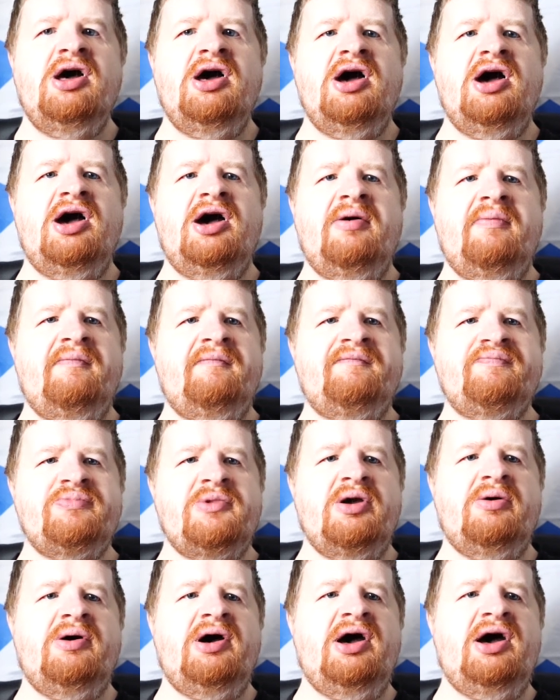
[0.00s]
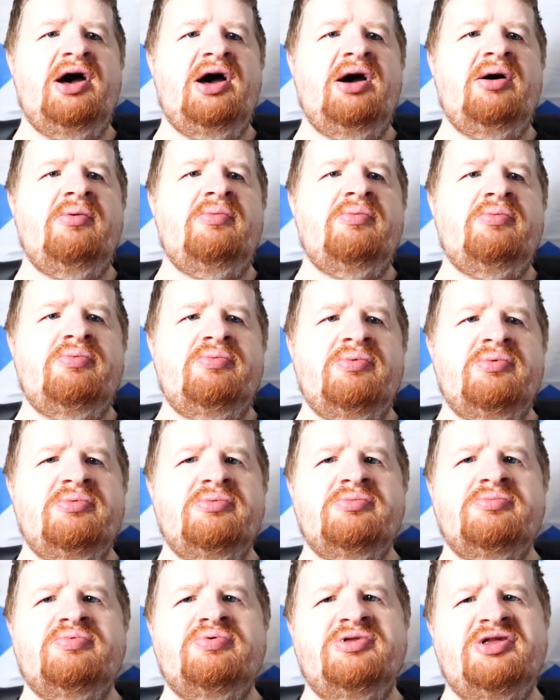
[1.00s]
Um, uh,
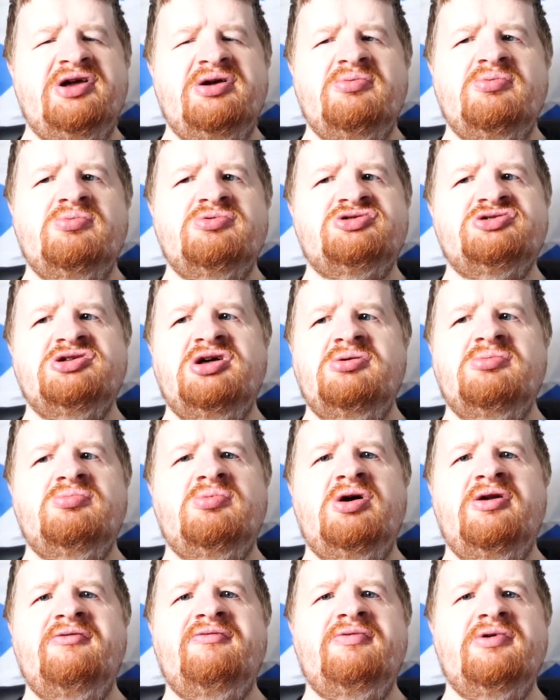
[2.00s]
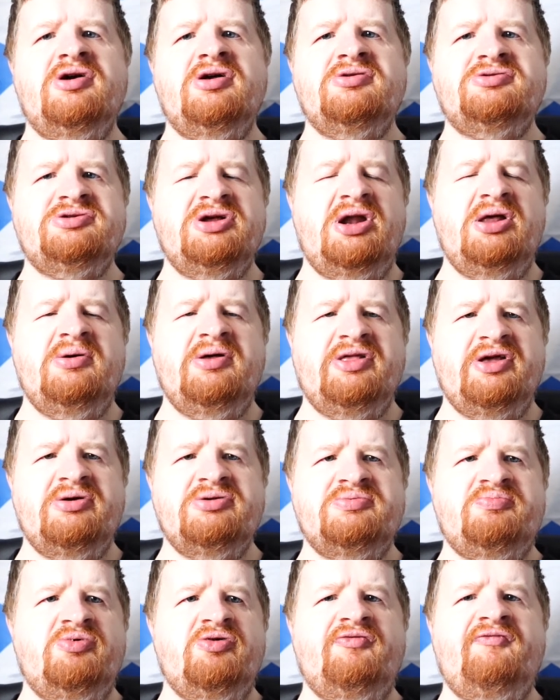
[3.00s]
thing was that one uh, Certainly, I think thing it
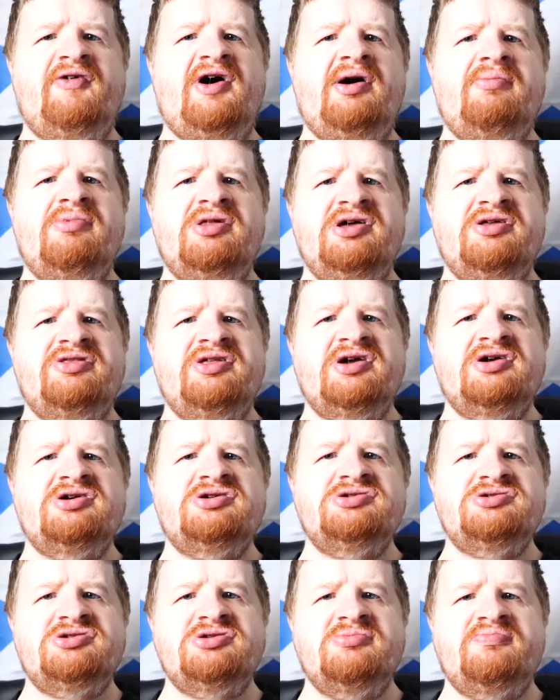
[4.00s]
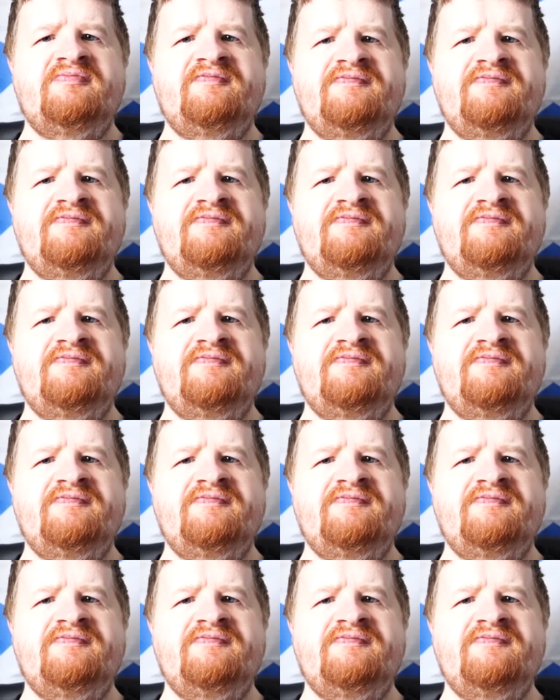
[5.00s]
was both family things